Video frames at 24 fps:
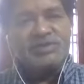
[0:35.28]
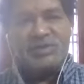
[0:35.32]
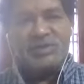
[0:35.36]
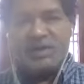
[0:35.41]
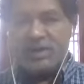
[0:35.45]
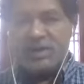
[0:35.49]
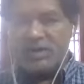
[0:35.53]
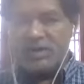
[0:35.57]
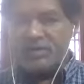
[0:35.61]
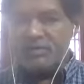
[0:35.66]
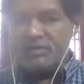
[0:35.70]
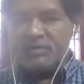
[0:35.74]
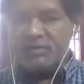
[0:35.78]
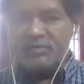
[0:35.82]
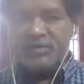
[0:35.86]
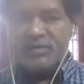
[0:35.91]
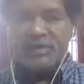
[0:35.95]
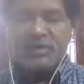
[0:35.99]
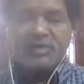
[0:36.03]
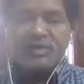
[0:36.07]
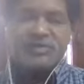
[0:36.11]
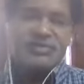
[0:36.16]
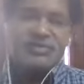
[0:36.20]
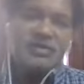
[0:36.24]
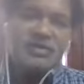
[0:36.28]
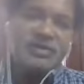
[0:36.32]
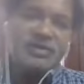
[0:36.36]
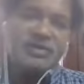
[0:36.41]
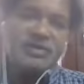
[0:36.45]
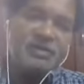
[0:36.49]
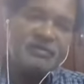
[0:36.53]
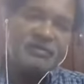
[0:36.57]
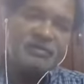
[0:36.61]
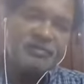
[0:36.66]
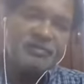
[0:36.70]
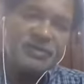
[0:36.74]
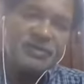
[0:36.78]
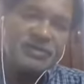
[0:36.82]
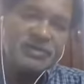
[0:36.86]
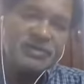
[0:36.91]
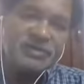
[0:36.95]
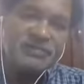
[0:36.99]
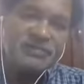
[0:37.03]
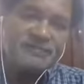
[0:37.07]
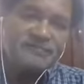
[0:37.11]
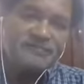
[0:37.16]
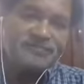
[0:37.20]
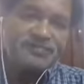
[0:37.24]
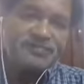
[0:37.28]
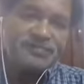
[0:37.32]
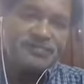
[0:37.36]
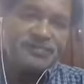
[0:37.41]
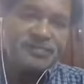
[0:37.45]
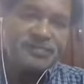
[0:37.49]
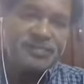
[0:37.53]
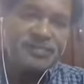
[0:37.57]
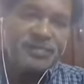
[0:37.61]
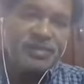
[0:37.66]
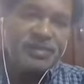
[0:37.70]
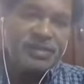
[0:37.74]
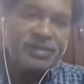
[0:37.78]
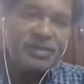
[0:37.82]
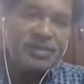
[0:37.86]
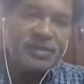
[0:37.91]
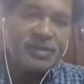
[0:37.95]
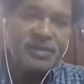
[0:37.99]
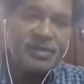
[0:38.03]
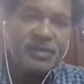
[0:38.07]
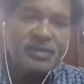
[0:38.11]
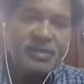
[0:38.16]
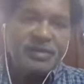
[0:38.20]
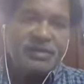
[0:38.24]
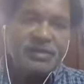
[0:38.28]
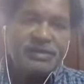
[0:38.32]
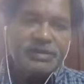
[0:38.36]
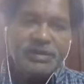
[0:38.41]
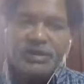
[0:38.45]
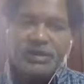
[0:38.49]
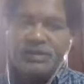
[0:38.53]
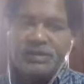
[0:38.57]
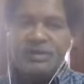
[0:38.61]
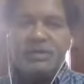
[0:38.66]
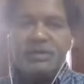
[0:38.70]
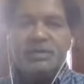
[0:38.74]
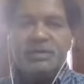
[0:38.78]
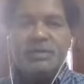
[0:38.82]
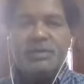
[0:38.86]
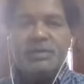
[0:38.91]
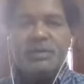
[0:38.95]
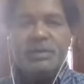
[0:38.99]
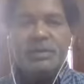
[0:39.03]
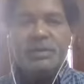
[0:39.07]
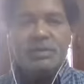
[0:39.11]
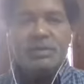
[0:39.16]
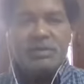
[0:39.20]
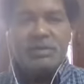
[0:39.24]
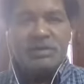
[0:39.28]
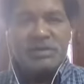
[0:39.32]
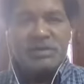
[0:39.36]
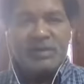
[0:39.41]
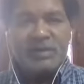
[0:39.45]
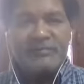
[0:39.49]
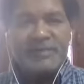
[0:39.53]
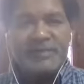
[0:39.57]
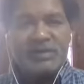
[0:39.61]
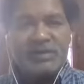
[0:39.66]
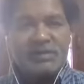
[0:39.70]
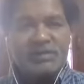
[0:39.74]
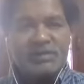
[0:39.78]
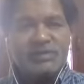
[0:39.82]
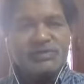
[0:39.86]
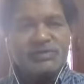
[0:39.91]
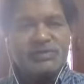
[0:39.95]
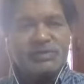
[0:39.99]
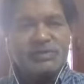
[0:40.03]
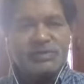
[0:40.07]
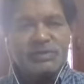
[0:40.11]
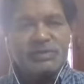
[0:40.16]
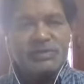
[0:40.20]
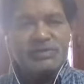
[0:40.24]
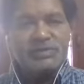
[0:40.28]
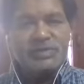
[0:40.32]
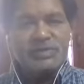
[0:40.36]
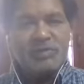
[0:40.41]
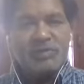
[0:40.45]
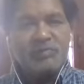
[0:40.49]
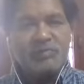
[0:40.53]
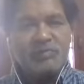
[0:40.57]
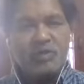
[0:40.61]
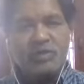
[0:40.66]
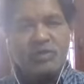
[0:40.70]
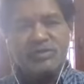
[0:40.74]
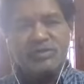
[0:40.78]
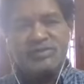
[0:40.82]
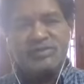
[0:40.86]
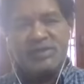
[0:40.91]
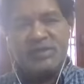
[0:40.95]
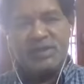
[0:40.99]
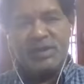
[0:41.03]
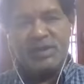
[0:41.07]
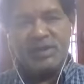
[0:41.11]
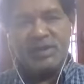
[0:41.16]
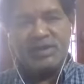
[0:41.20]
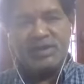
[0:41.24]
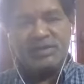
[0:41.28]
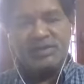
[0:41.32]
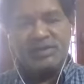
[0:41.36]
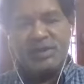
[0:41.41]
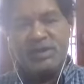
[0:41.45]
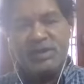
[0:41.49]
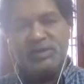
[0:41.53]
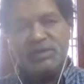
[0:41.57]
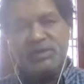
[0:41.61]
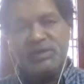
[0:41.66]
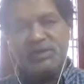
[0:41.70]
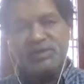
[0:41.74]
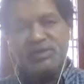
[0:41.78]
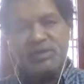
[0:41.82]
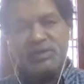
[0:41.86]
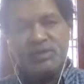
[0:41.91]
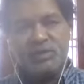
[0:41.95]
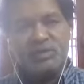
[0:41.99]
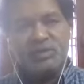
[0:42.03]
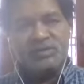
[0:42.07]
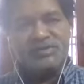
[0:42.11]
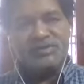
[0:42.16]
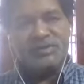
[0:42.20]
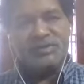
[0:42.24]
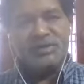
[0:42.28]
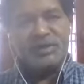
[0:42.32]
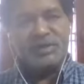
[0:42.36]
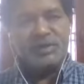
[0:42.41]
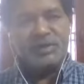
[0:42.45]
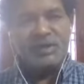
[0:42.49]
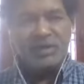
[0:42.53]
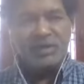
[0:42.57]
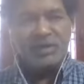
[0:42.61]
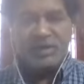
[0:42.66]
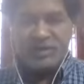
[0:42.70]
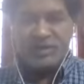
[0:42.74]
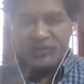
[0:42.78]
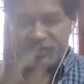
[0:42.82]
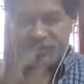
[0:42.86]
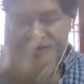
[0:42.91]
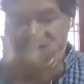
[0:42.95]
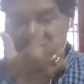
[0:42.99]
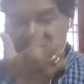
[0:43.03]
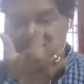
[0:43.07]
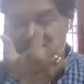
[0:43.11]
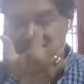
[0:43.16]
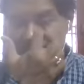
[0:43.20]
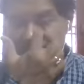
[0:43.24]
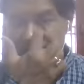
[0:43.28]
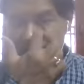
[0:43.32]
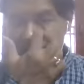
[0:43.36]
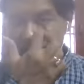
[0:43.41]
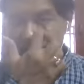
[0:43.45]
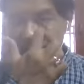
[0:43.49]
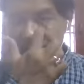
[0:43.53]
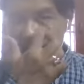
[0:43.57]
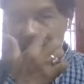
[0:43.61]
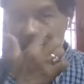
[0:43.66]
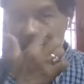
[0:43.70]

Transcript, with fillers: central government or state government, then you'll come across some rules and changes in rules and regulations of income